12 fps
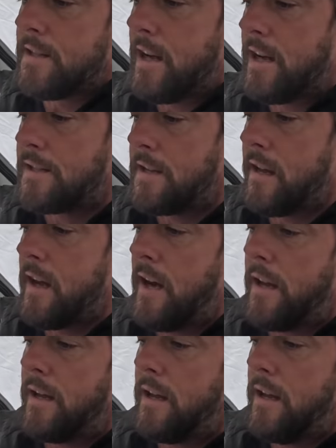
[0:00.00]
ties here
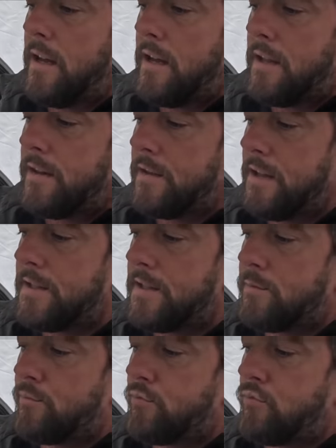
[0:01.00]
and this
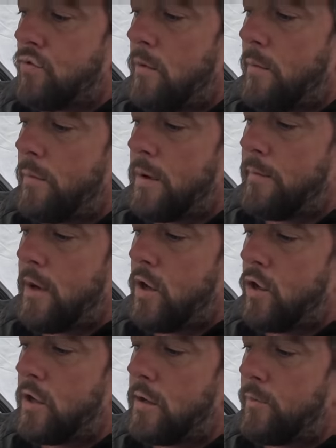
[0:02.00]
is probably my
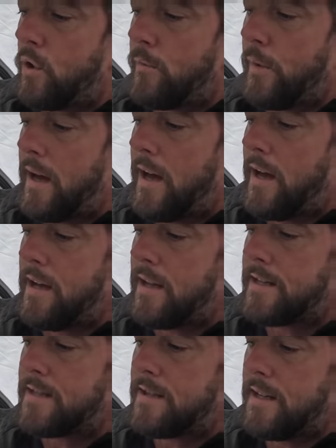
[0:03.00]
only bugbear
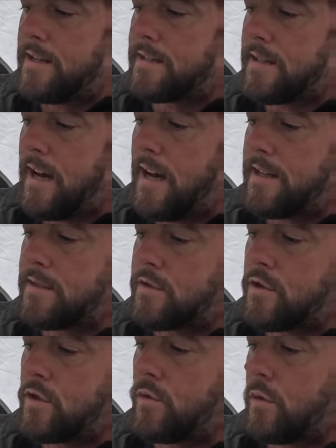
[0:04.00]
is these ties are too